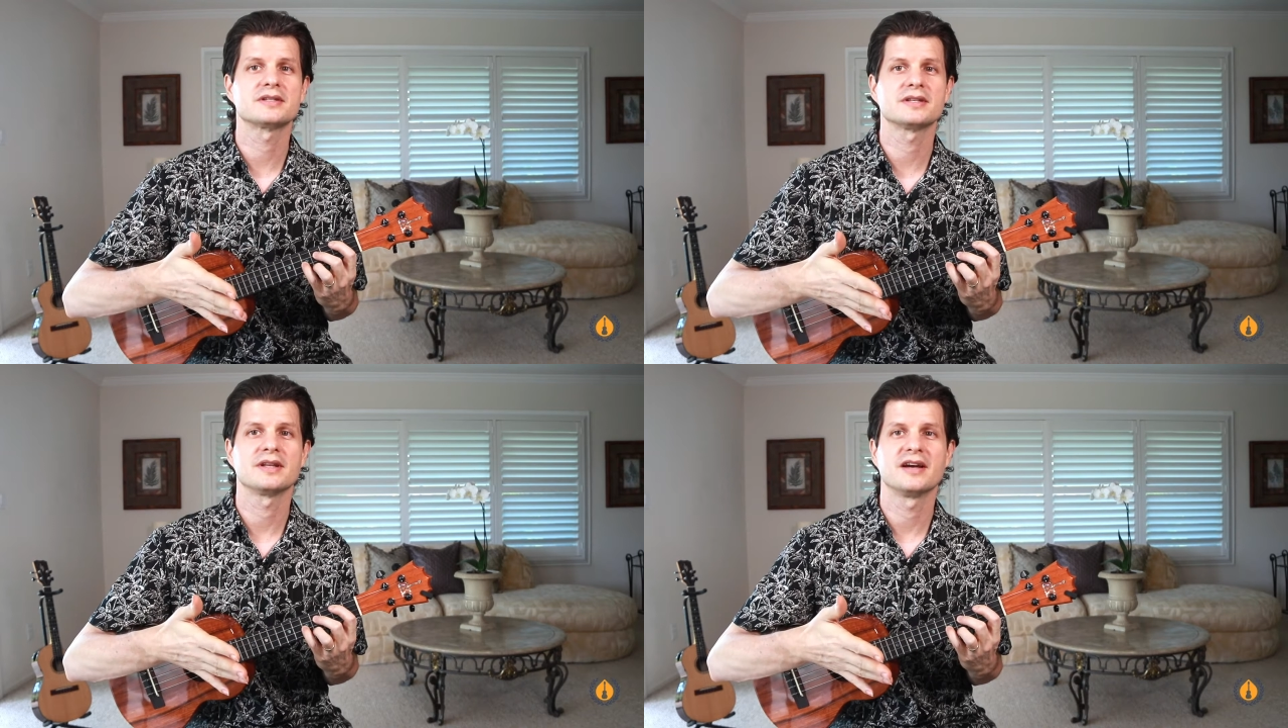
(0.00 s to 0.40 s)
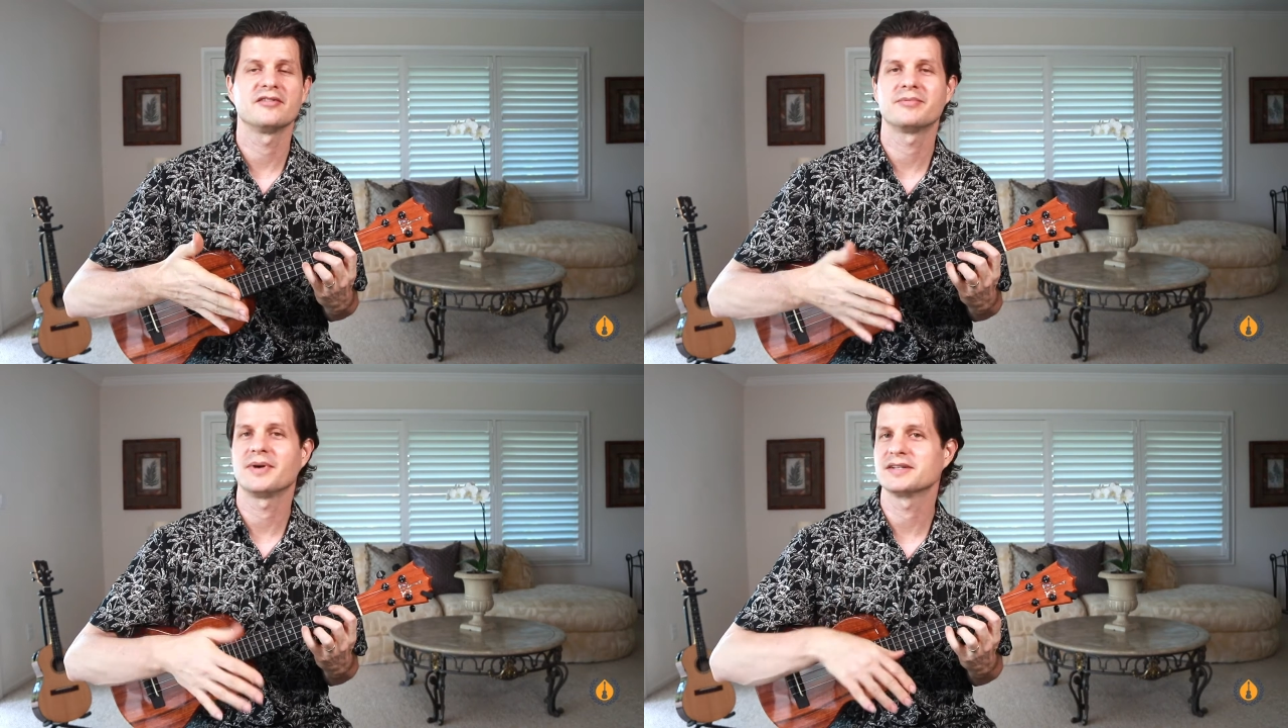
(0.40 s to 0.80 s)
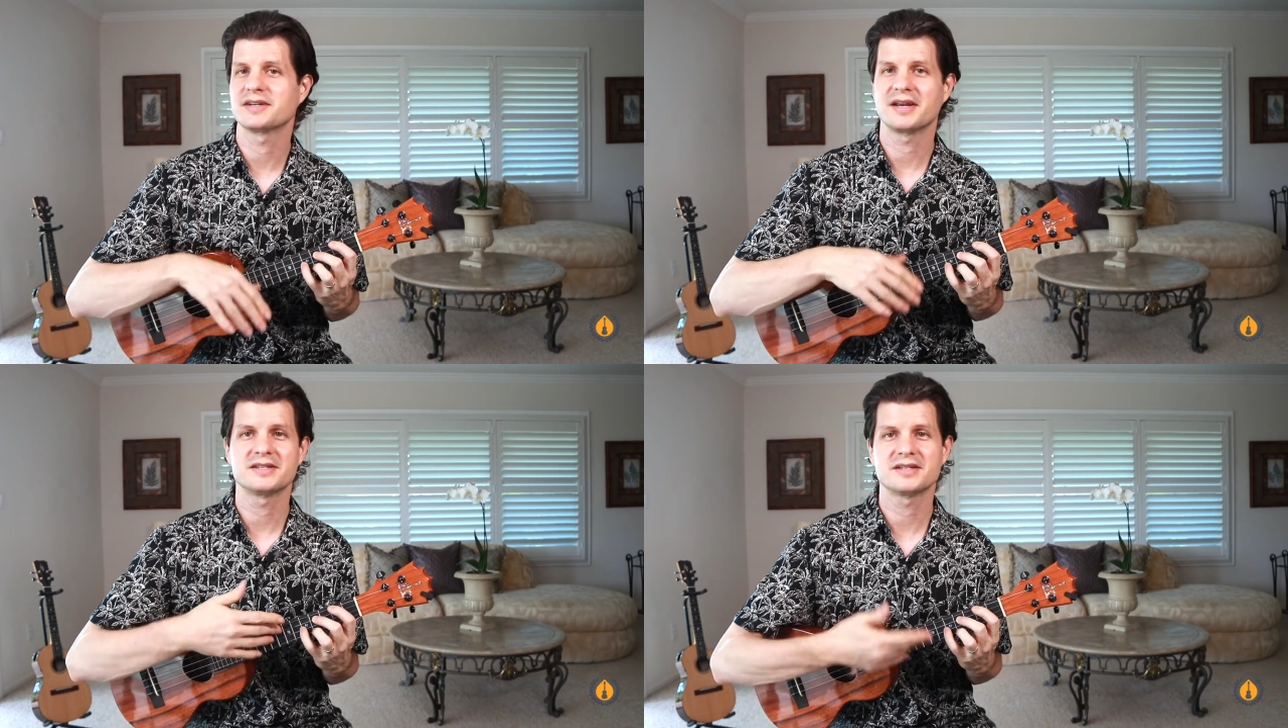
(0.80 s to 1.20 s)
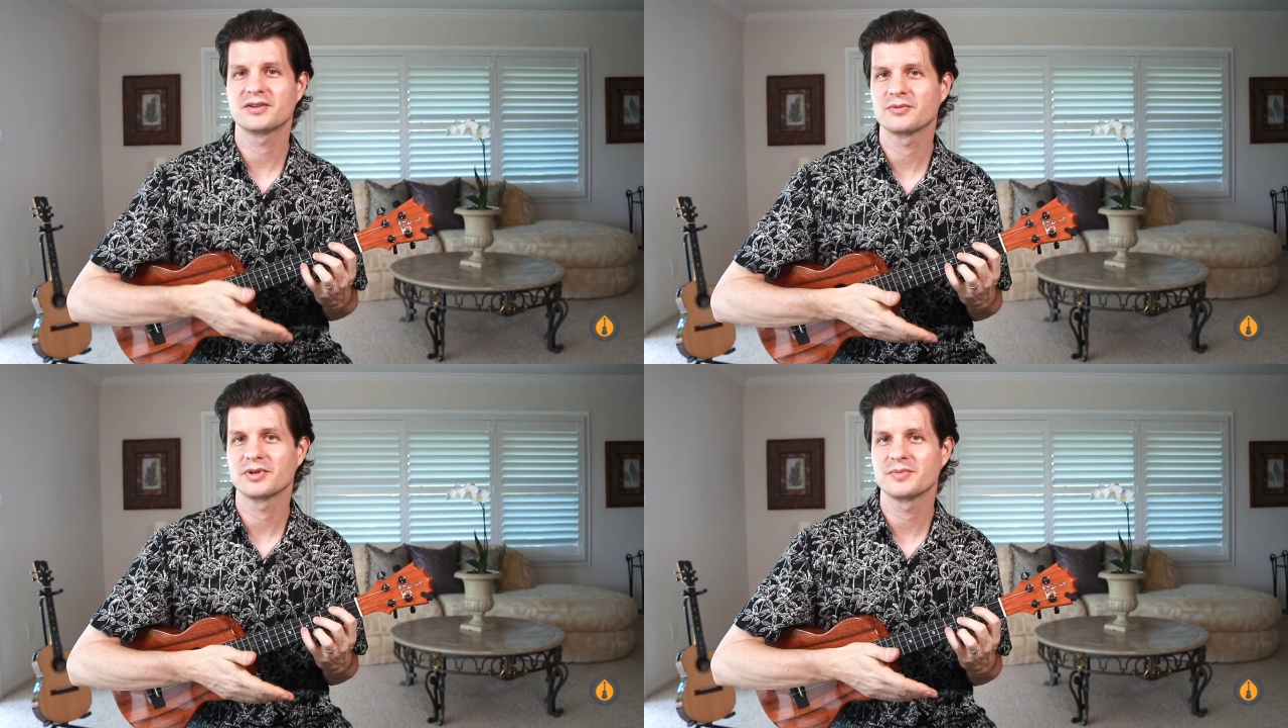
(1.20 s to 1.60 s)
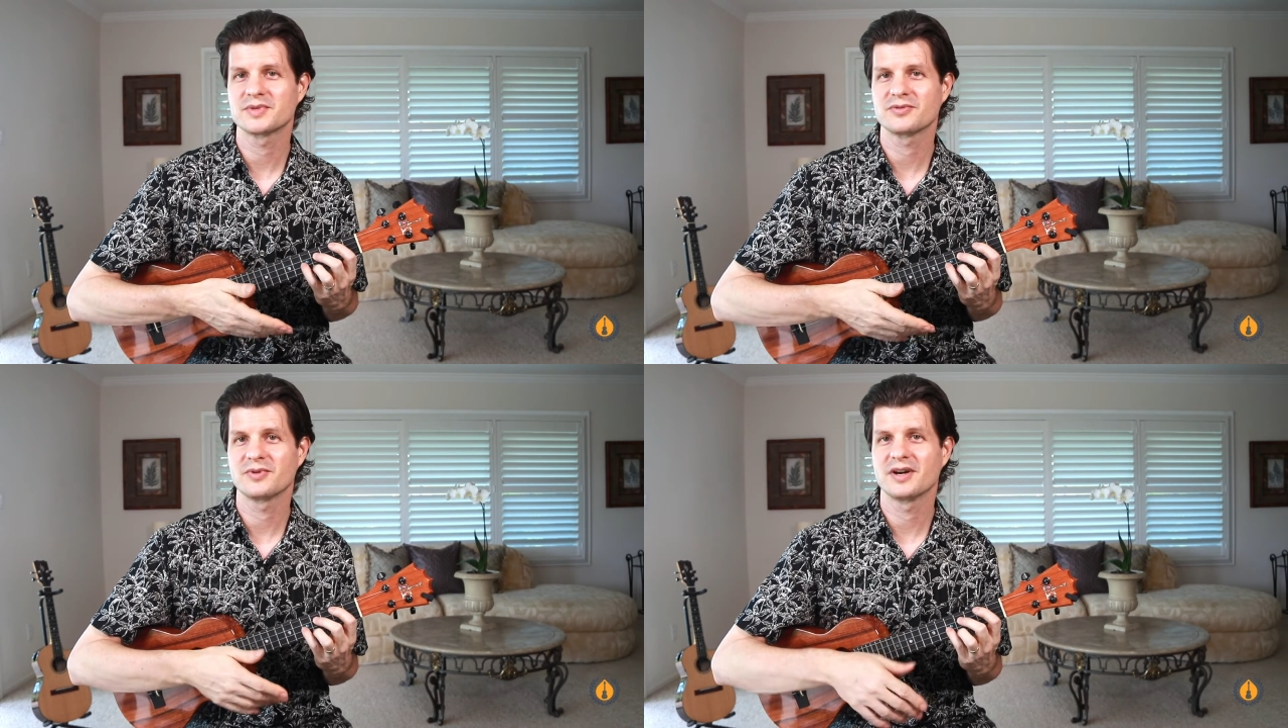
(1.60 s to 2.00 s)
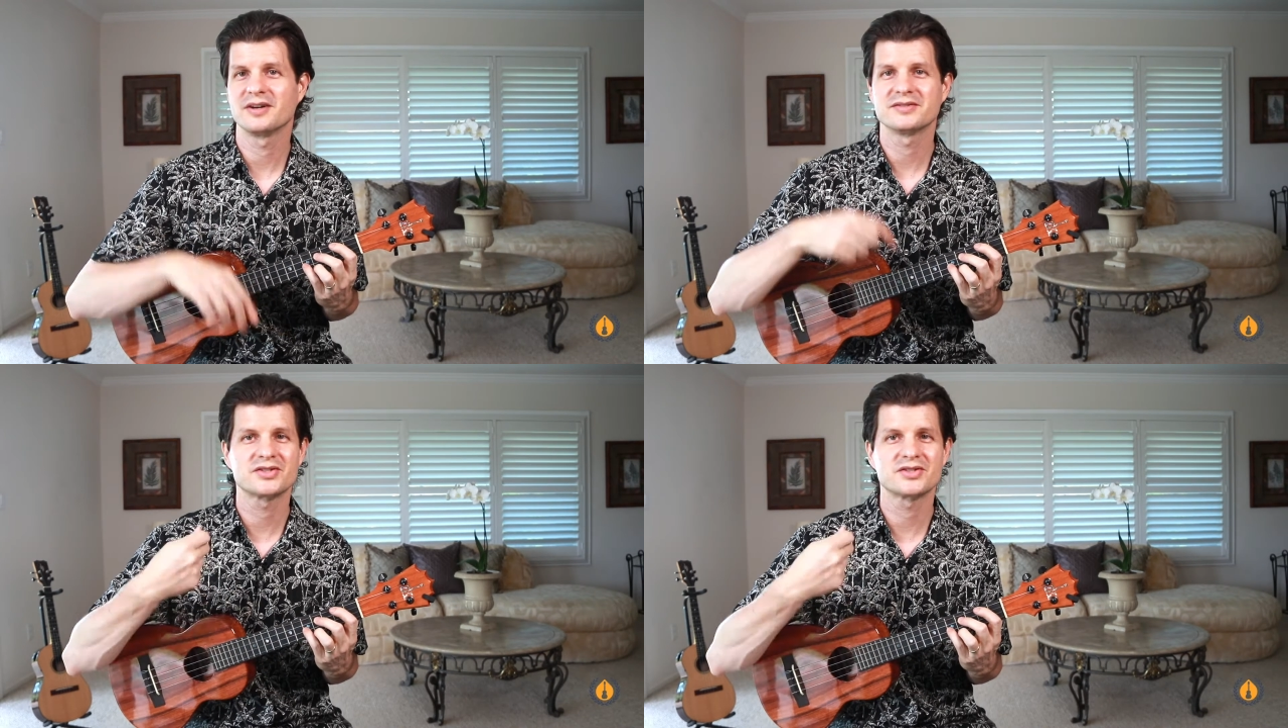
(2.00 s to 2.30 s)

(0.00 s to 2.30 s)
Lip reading: to life by changing the rhythms around,